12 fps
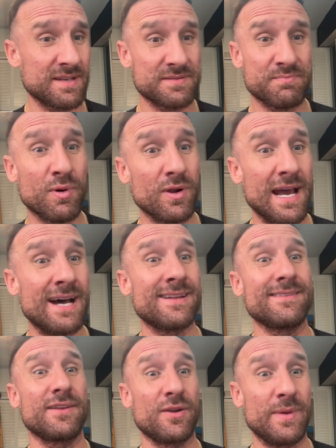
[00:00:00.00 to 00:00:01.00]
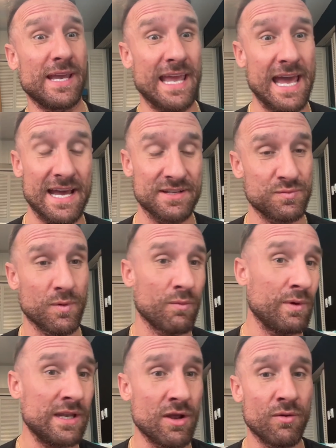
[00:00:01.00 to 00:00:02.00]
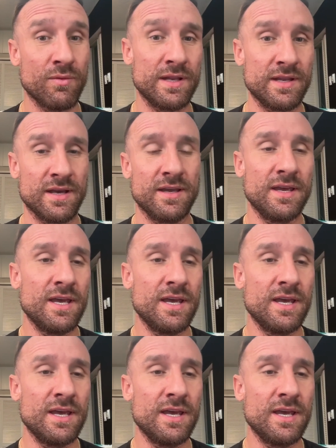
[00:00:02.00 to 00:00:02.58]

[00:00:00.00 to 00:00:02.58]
put on a little bit gas, where we know when to